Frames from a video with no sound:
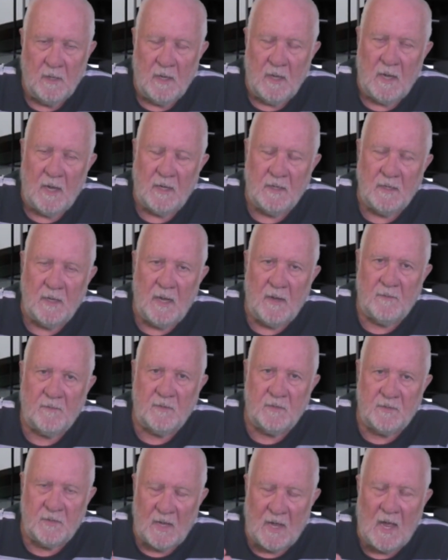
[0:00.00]
and you have to
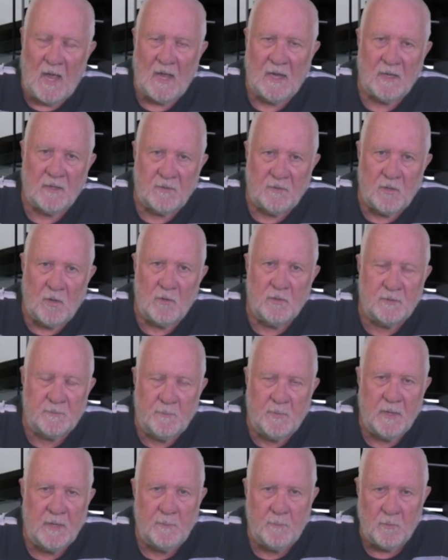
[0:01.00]
target those
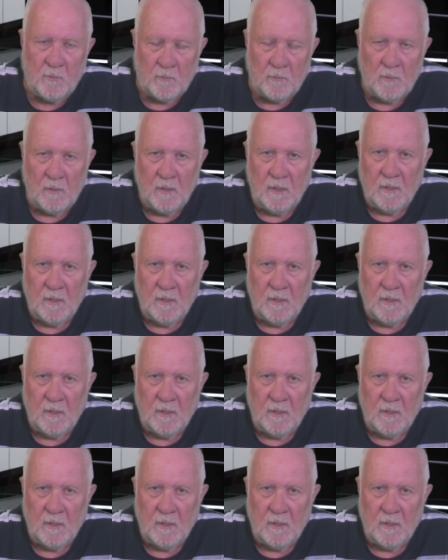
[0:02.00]
people